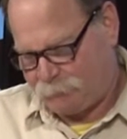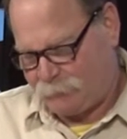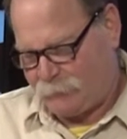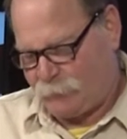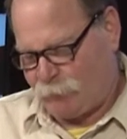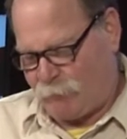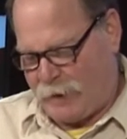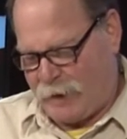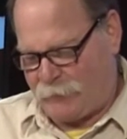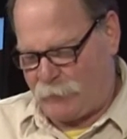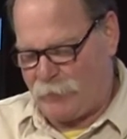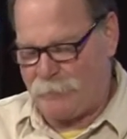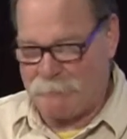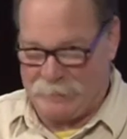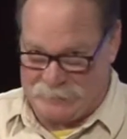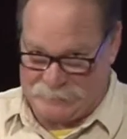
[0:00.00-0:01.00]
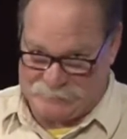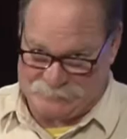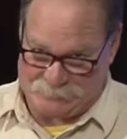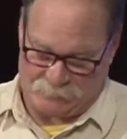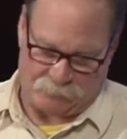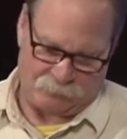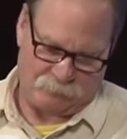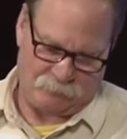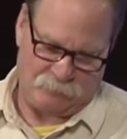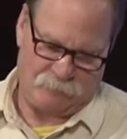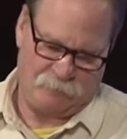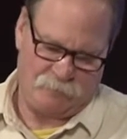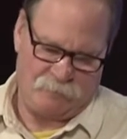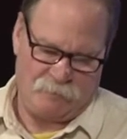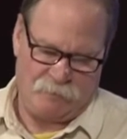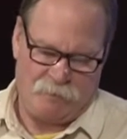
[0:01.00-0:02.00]
Rather amazing.
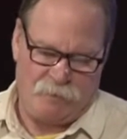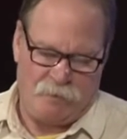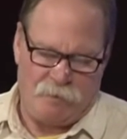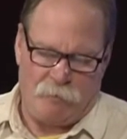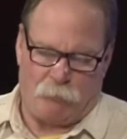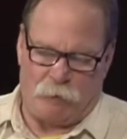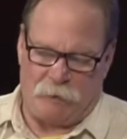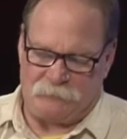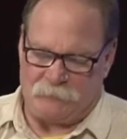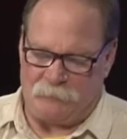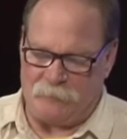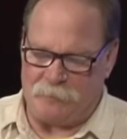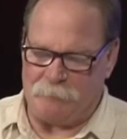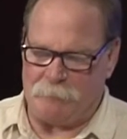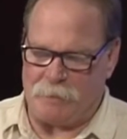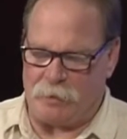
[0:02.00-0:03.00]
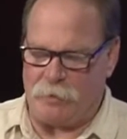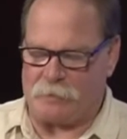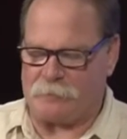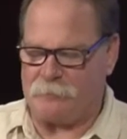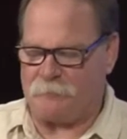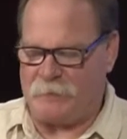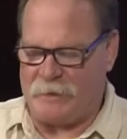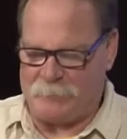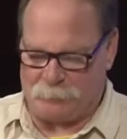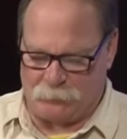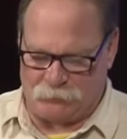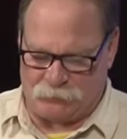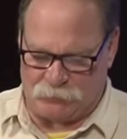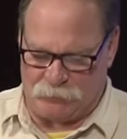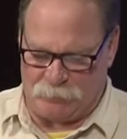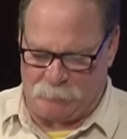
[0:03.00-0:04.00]
What did the American people
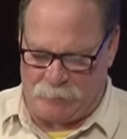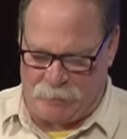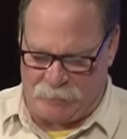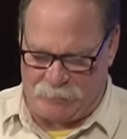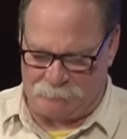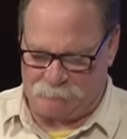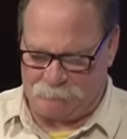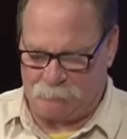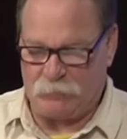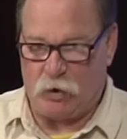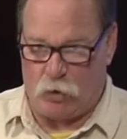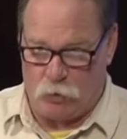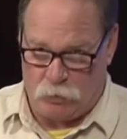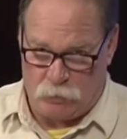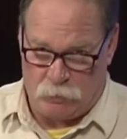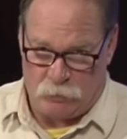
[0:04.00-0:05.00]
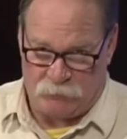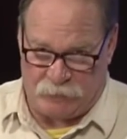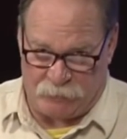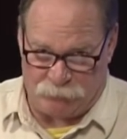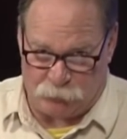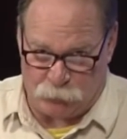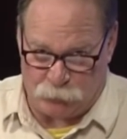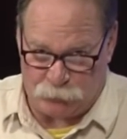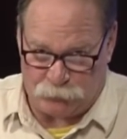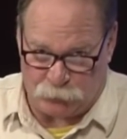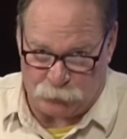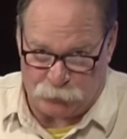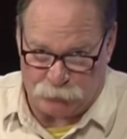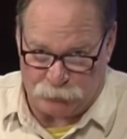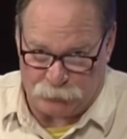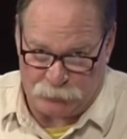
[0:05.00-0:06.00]
do about it? They rolled
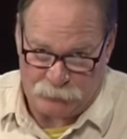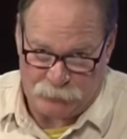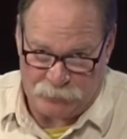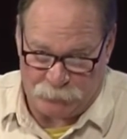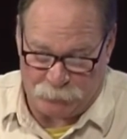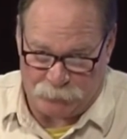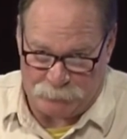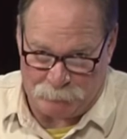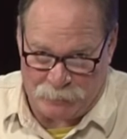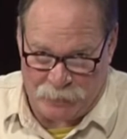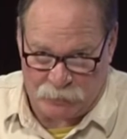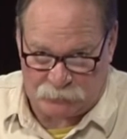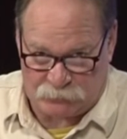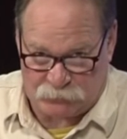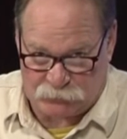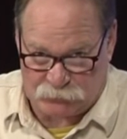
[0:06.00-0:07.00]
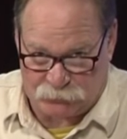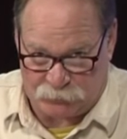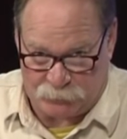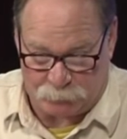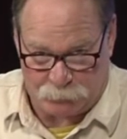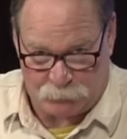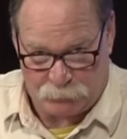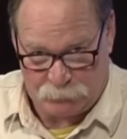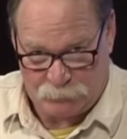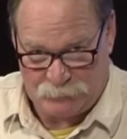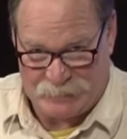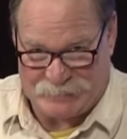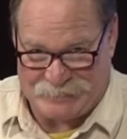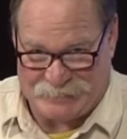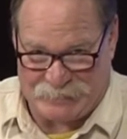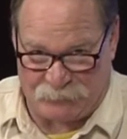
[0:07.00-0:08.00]
over and went back to sleep.
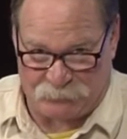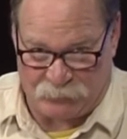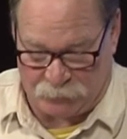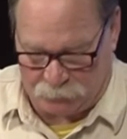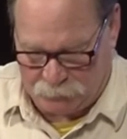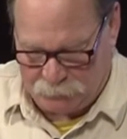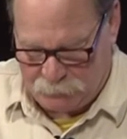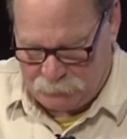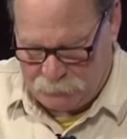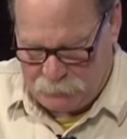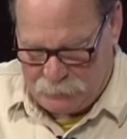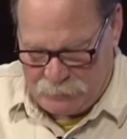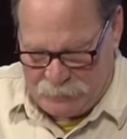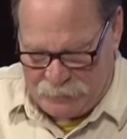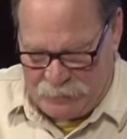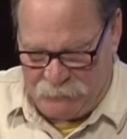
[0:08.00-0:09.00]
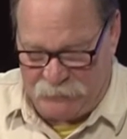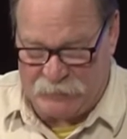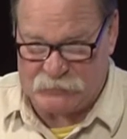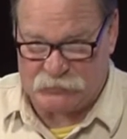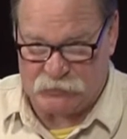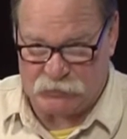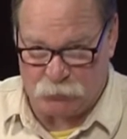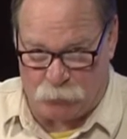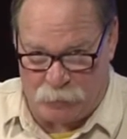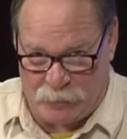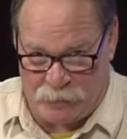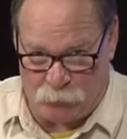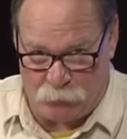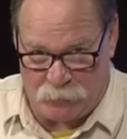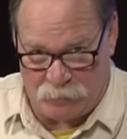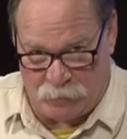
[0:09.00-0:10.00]
Nothing. And this is why
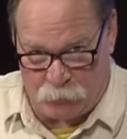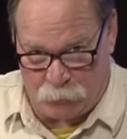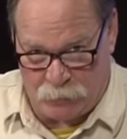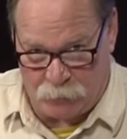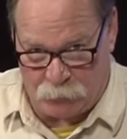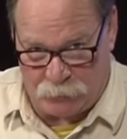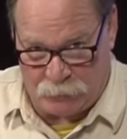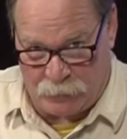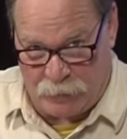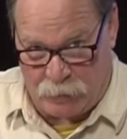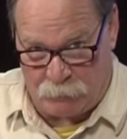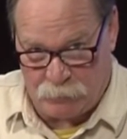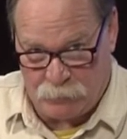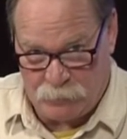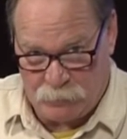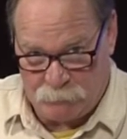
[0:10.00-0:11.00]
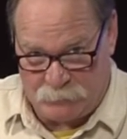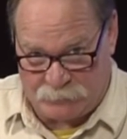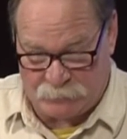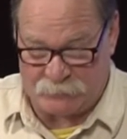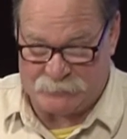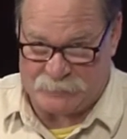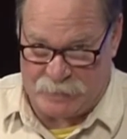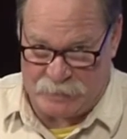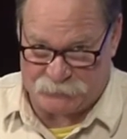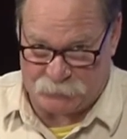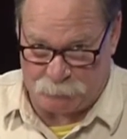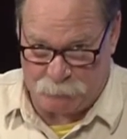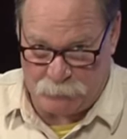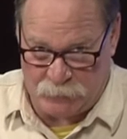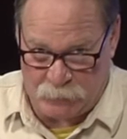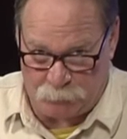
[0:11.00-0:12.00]
we are where we are, because as a
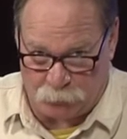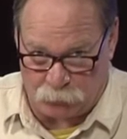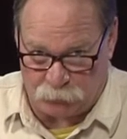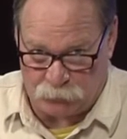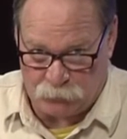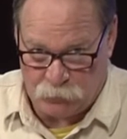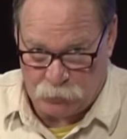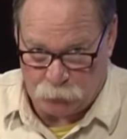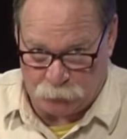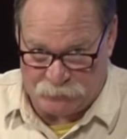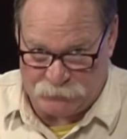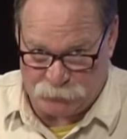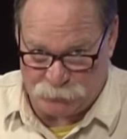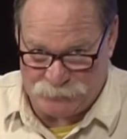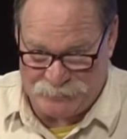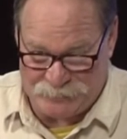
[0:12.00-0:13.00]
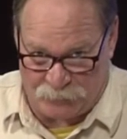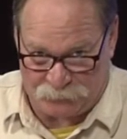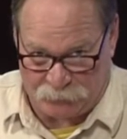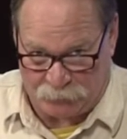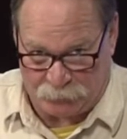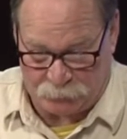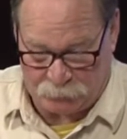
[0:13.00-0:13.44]
people, we do nothing.